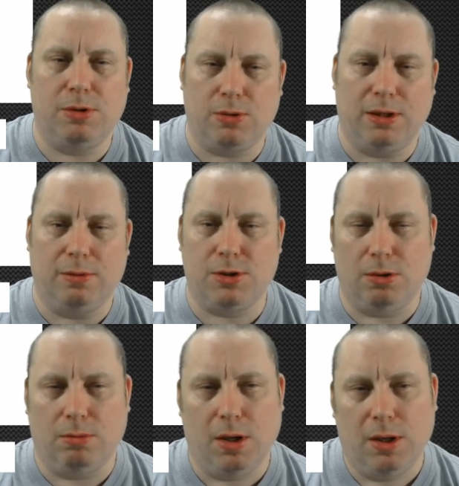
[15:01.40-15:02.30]
between them.
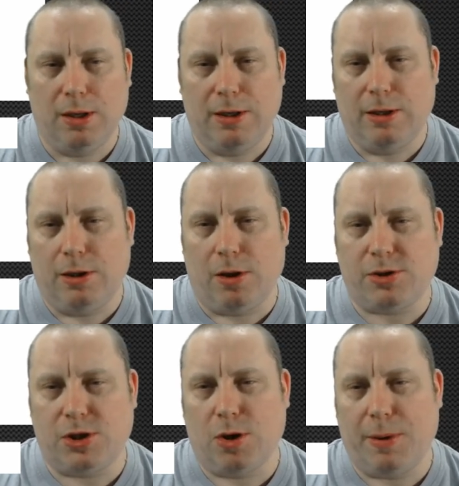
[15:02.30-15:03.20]
So
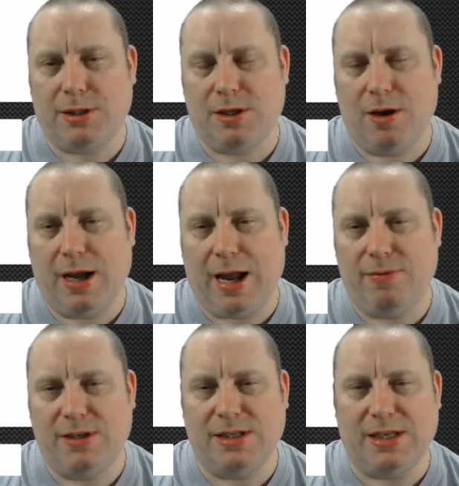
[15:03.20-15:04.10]
Lots of topics there.
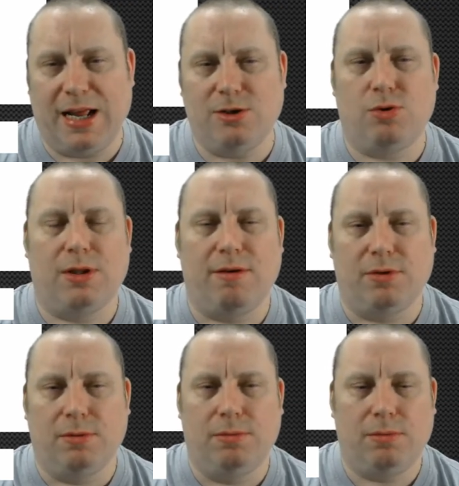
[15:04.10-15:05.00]
Again, this is an entry
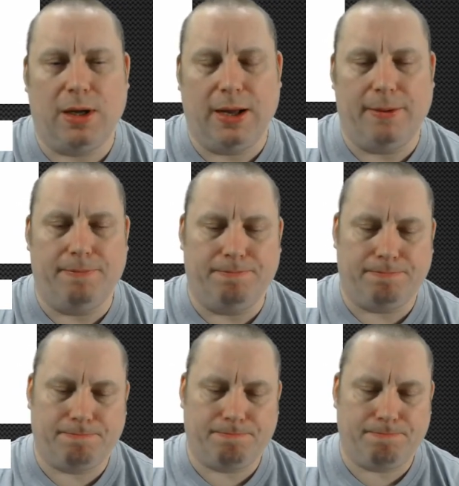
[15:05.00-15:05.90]
level
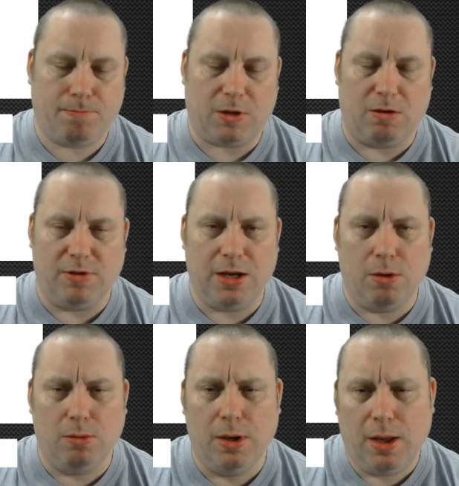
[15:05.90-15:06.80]

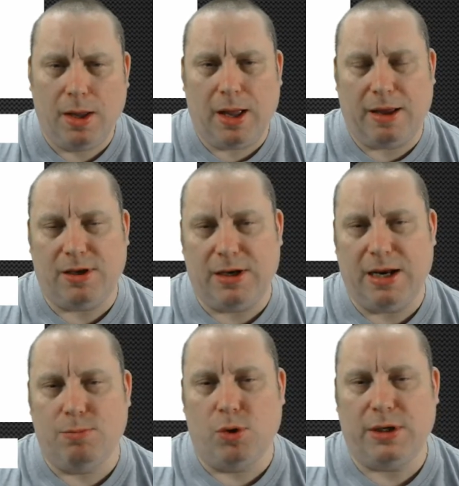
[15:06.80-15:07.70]
video. If you
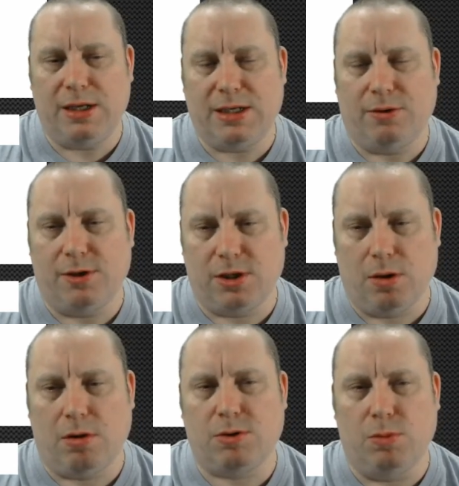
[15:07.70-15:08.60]
need more detail, there's
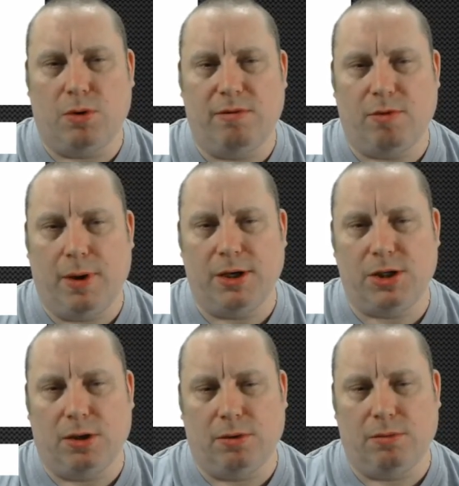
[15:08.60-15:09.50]
lots more
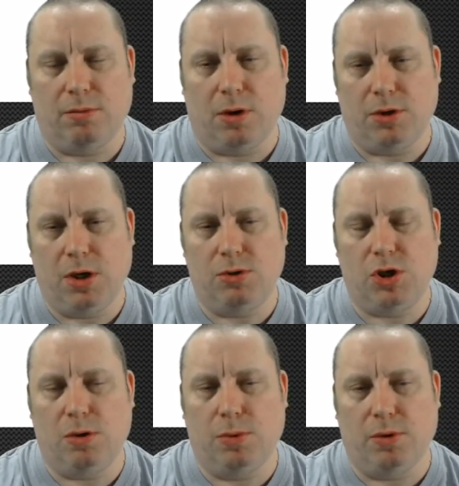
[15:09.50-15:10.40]
information on
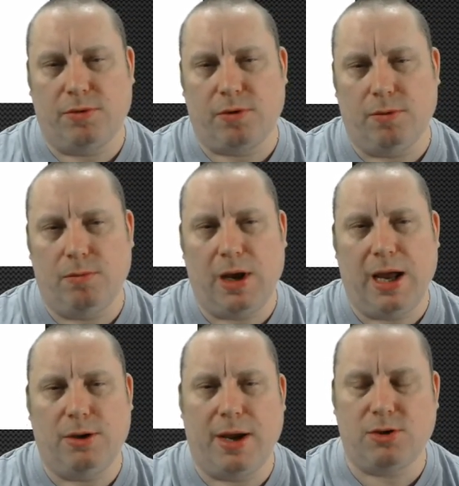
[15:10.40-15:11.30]
YouTube or through
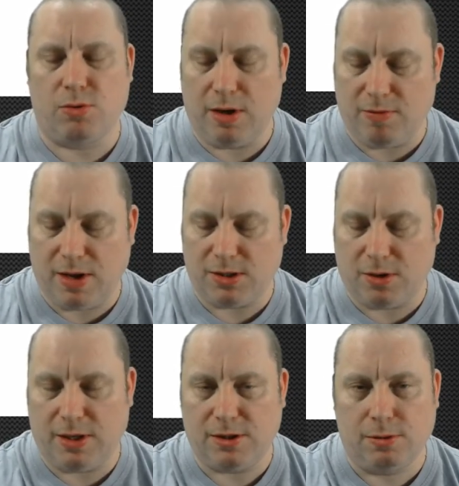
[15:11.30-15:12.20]
AWS reInvent
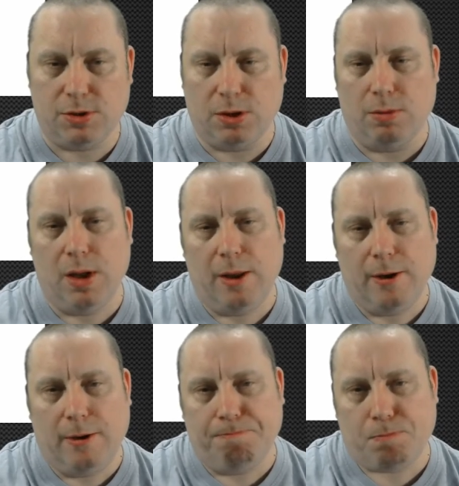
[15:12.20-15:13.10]
on this. So
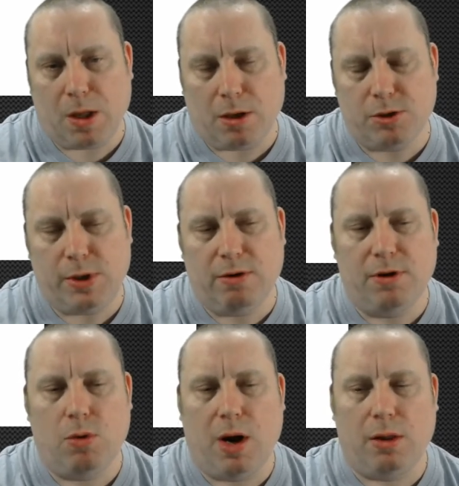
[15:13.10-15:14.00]
because we
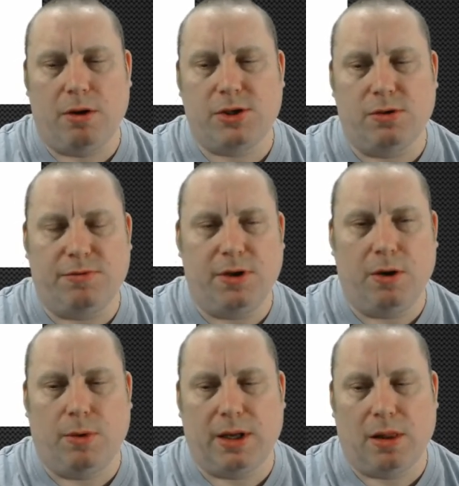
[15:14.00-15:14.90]
covered quite a lot of stuff
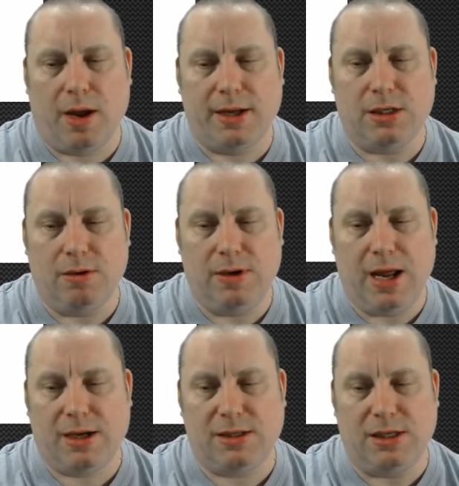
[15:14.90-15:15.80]
there, what I'd like to do
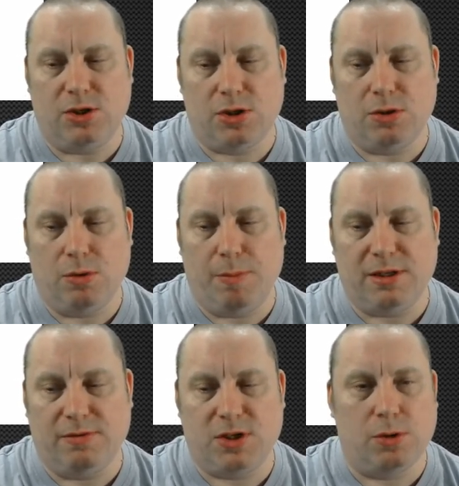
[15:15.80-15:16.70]
next is just do a
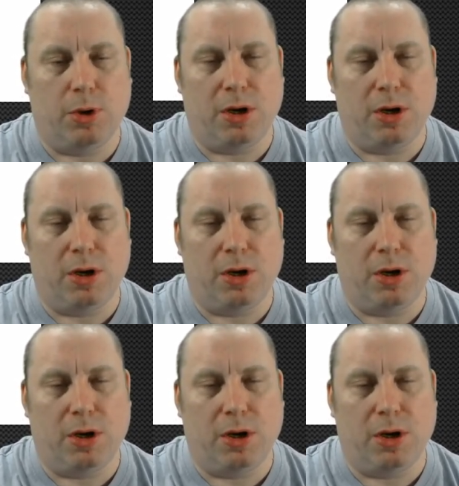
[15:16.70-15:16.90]
bit of a summary